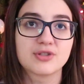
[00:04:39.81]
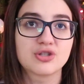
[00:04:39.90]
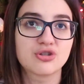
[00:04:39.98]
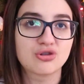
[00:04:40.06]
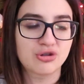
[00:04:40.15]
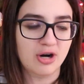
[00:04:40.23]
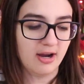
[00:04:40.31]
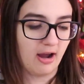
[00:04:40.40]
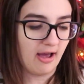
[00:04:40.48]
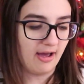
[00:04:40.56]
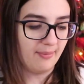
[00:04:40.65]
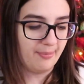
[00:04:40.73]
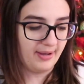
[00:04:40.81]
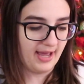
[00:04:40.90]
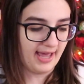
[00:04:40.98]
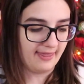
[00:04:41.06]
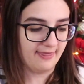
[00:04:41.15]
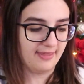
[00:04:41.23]
strung up
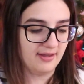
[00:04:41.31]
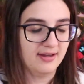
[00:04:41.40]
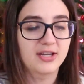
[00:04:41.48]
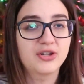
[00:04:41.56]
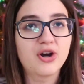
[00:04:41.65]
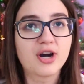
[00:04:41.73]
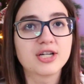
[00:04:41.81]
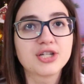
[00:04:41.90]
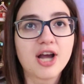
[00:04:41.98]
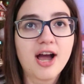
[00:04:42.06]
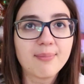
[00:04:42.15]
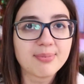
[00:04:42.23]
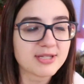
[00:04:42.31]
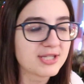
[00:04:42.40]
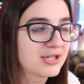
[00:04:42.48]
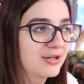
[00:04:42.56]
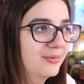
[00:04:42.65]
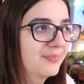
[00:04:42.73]
at the guitar shop,
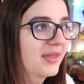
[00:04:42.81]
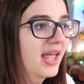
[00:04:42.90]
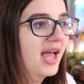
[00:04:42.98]
so